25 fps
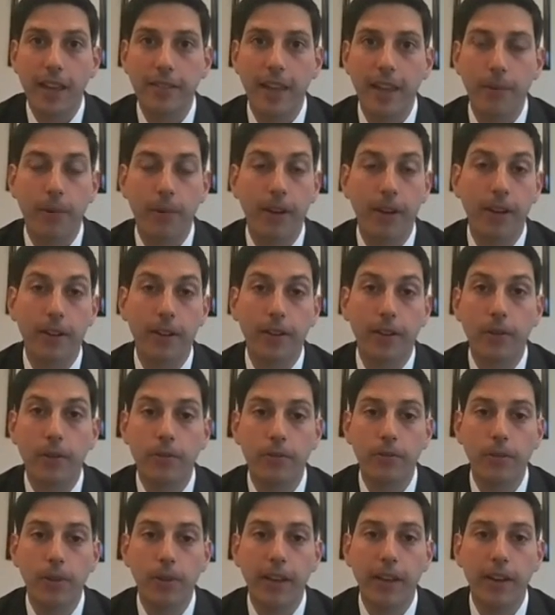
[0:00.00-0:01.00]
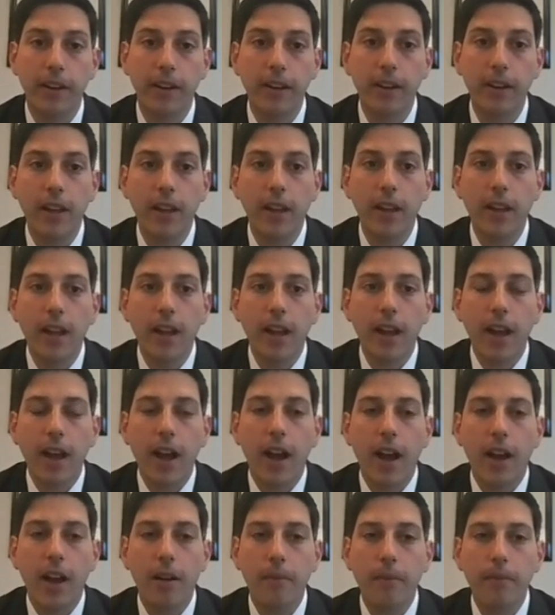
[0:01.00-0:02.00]
that we're going to go through later.
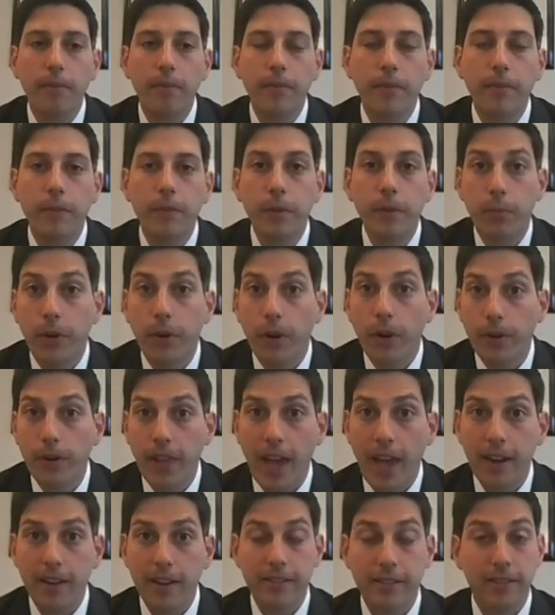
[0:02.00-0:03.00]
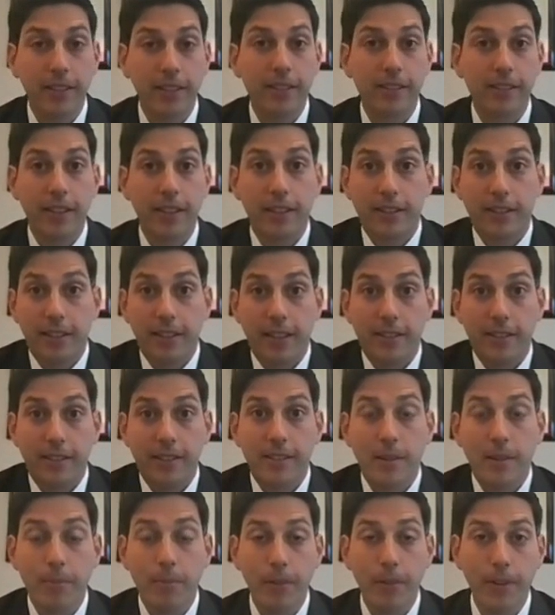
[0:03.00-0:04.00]
The pro of that is it's
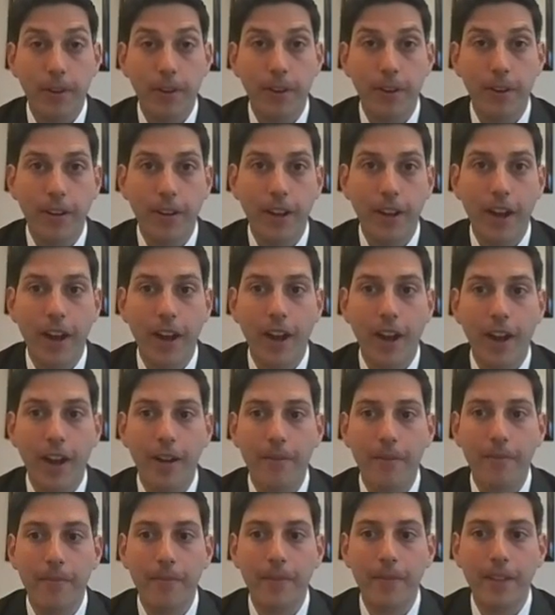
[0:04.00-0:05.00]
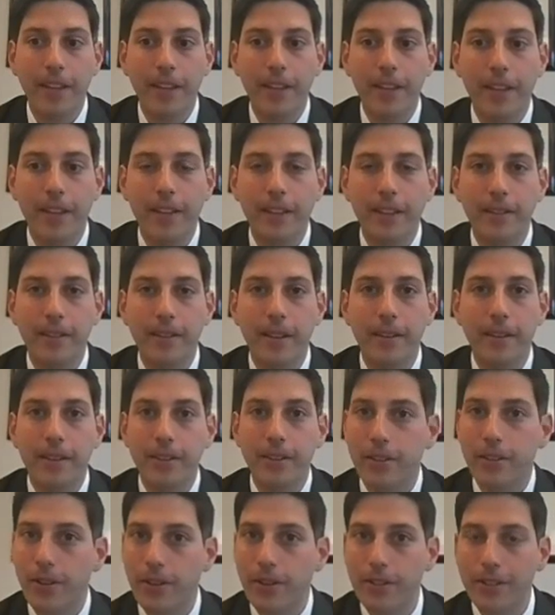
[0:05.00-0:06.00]
simpler. It
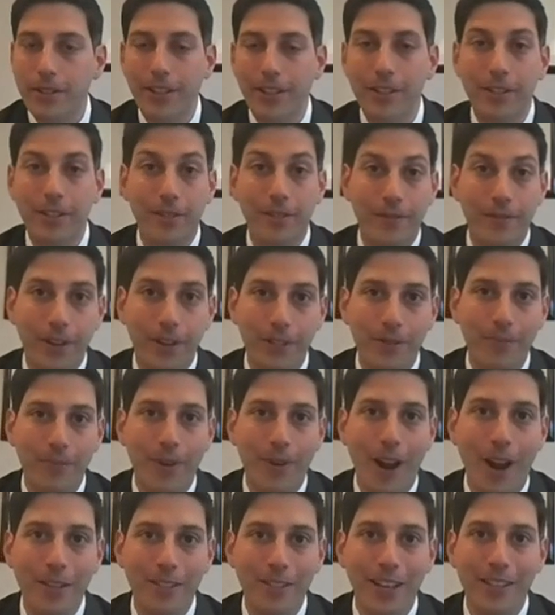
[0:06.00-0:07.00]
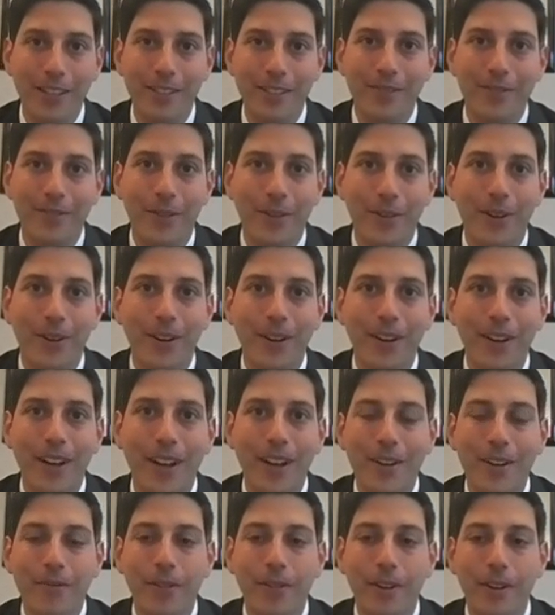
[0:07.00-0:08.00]
ensures sufficient process for
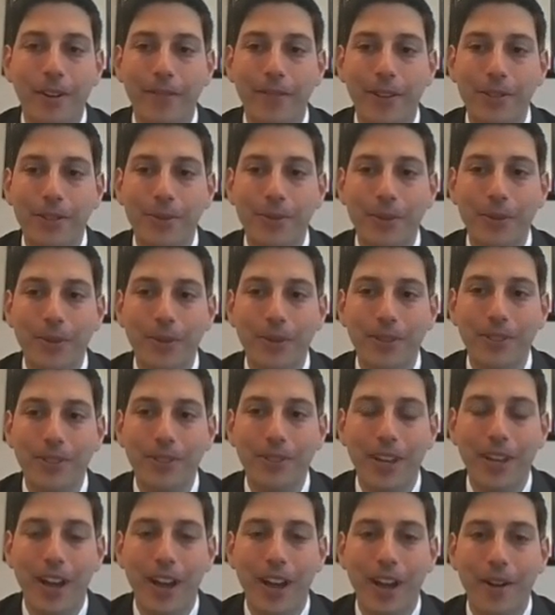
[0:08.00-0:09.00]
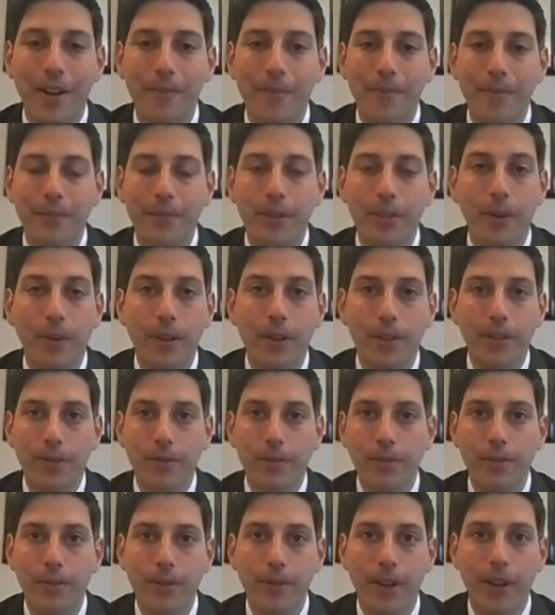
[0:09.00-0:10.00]
individuals going
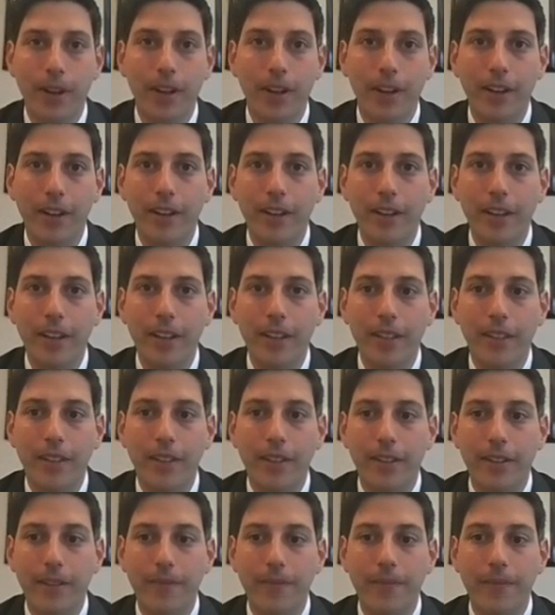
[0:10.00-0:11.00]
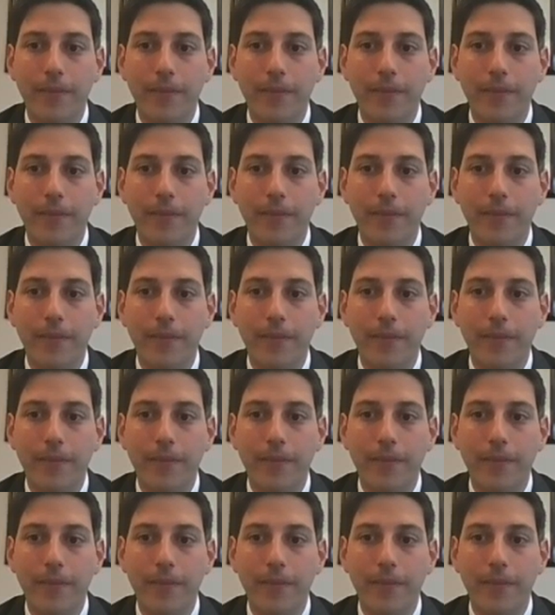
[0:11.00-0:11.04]
through the